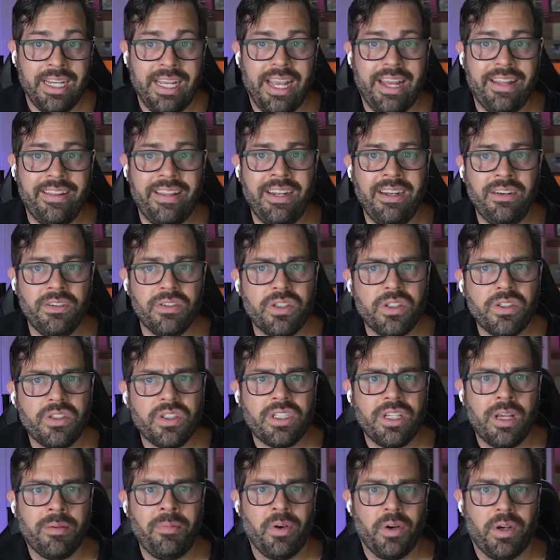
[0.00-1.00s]
And then there's our
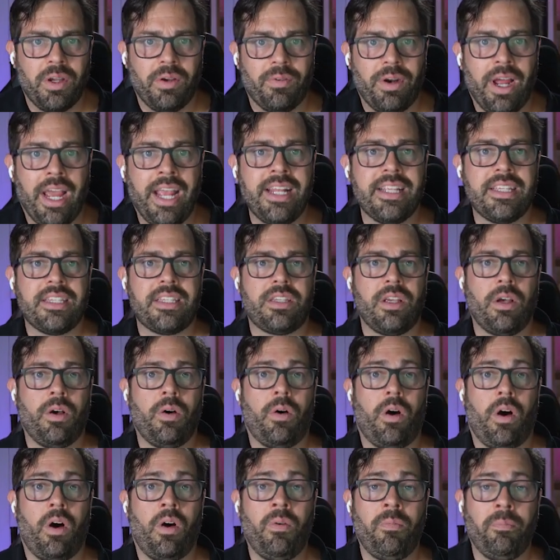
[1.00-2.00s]
summary, right?
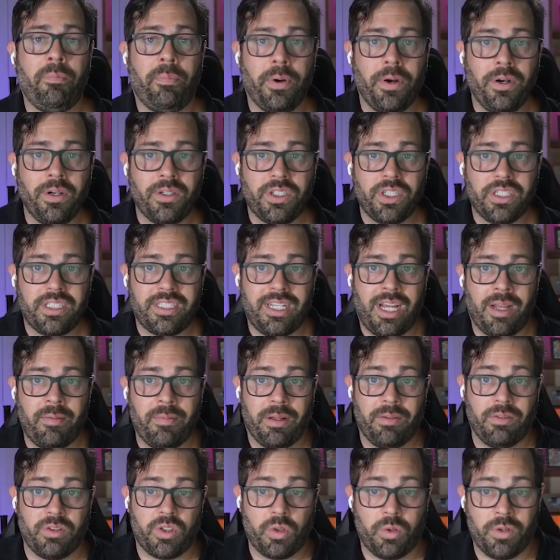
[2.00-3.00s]
So home purchase
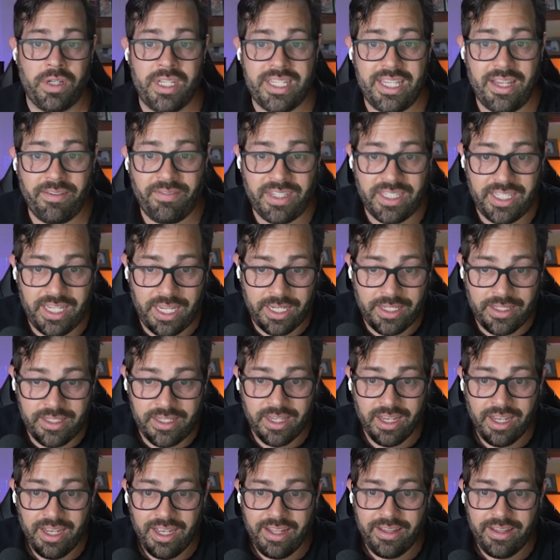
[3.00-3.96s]
timeline was 27 days.